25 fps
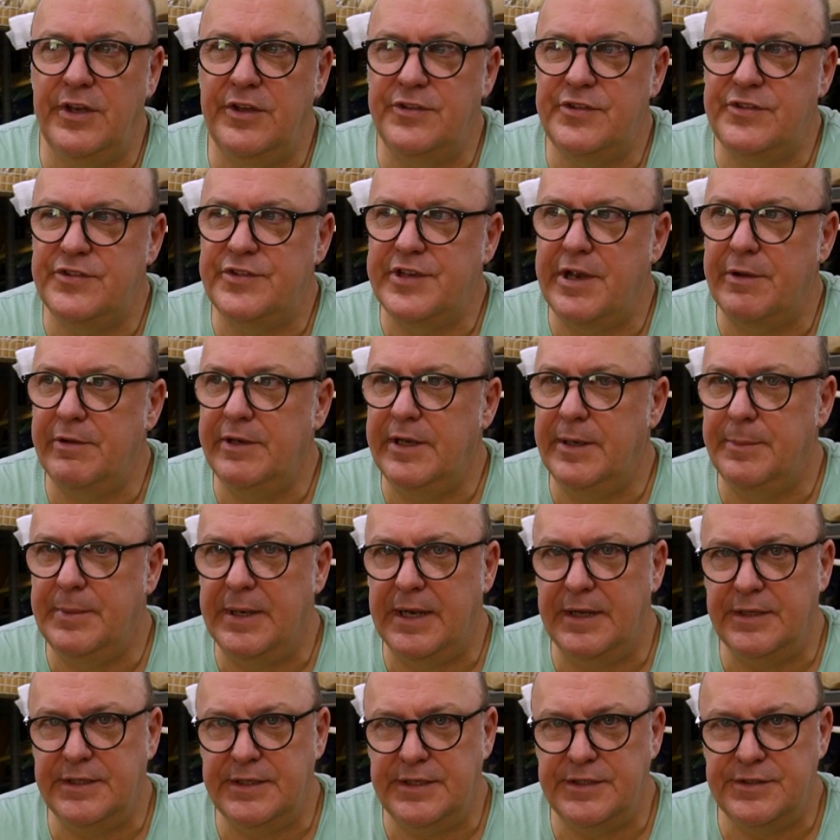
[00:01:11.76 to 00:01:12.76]
necessarily
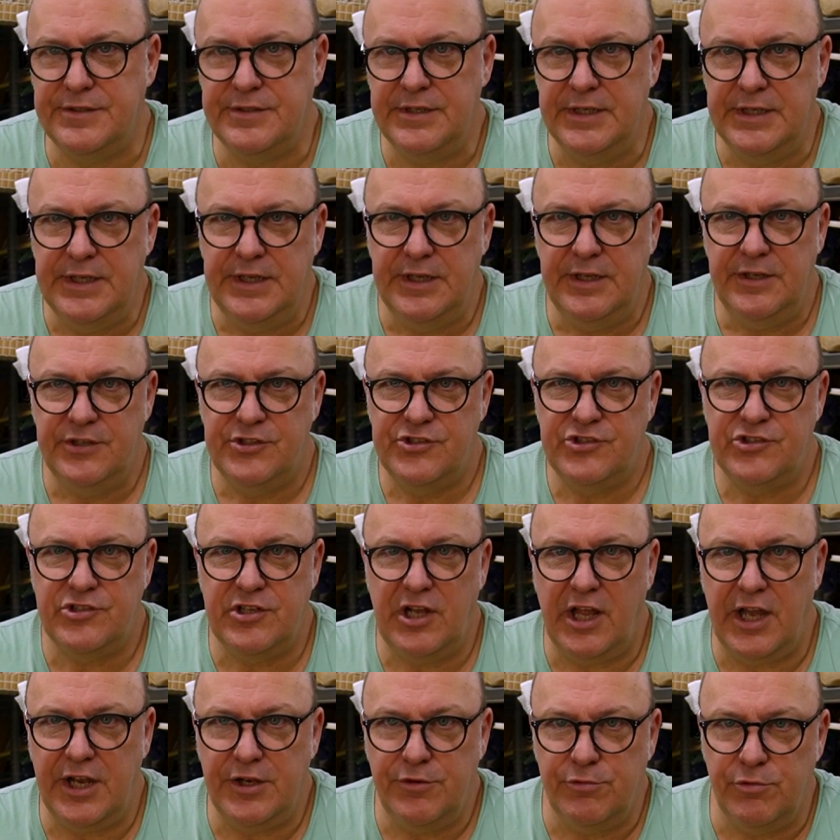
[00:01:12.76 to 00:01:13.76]
about this
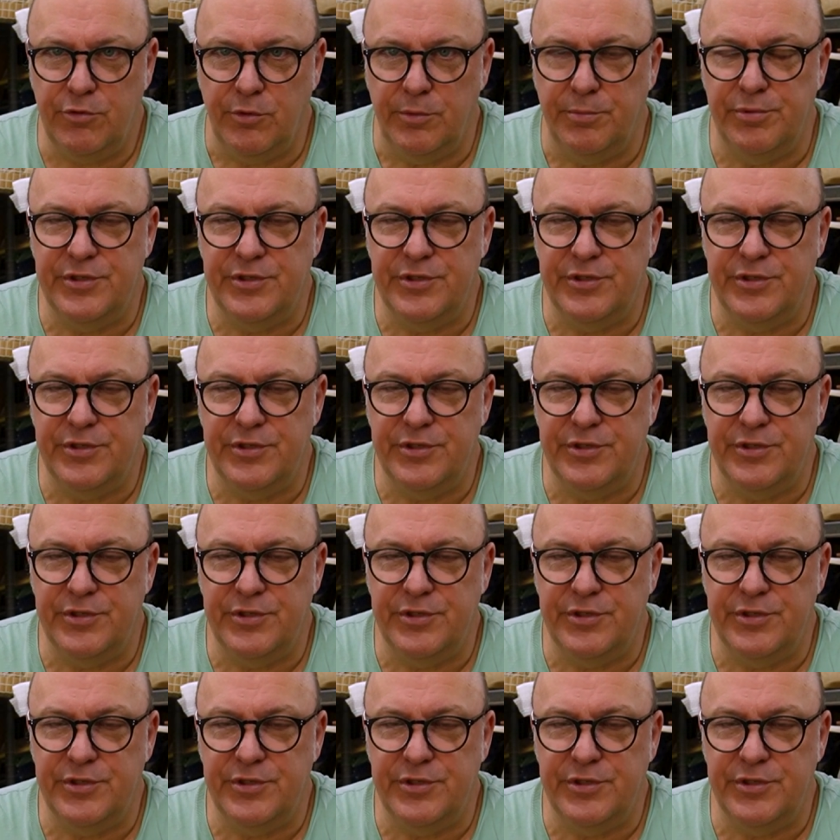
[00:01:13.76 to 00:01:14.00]
slide rule